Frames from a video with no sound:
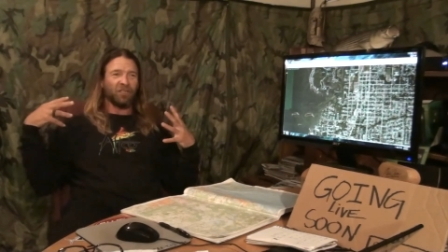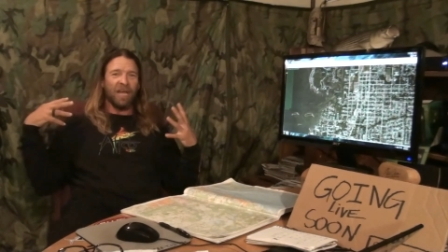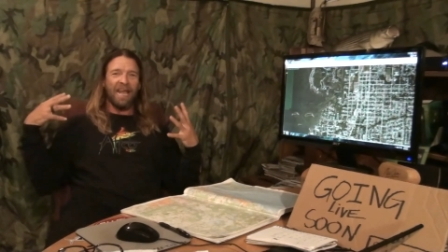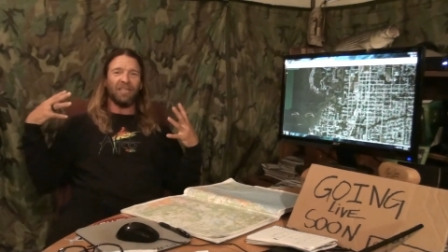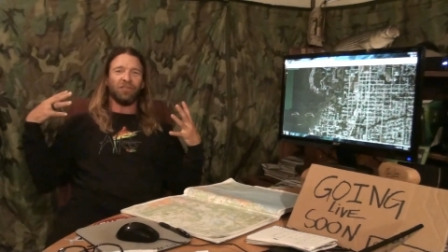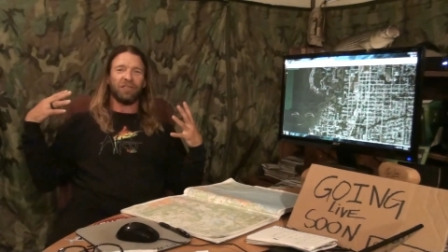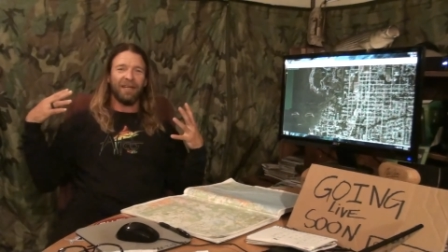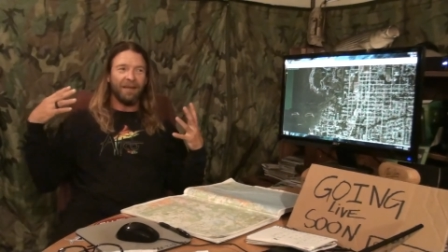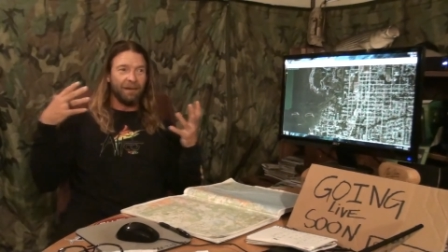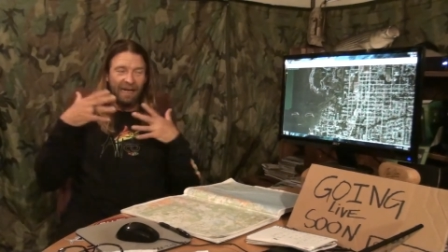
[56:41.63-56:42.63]
changed,
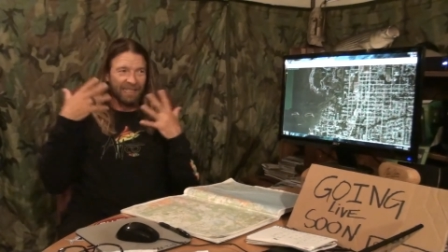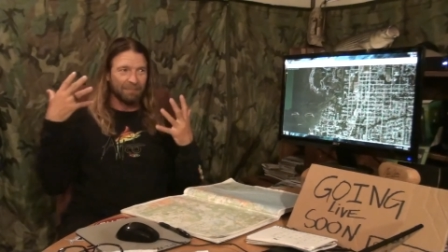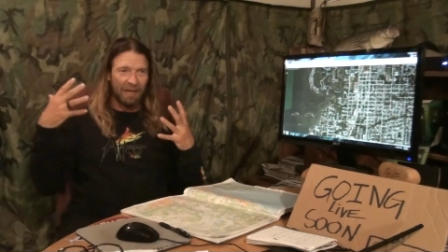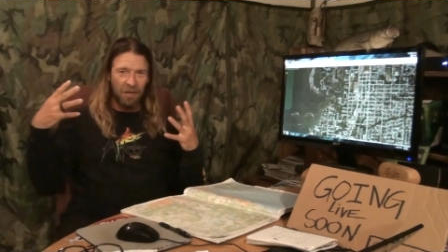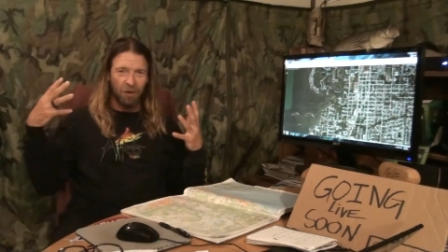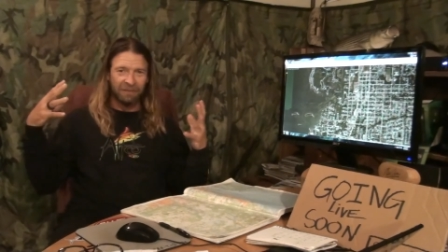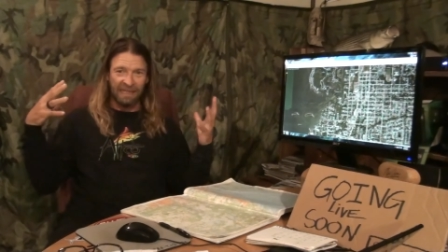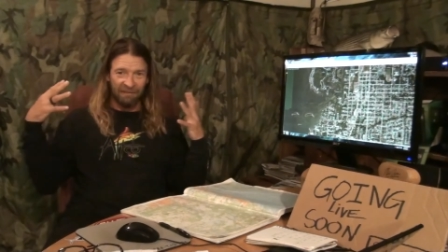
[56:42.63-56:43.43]
I guess, my nose.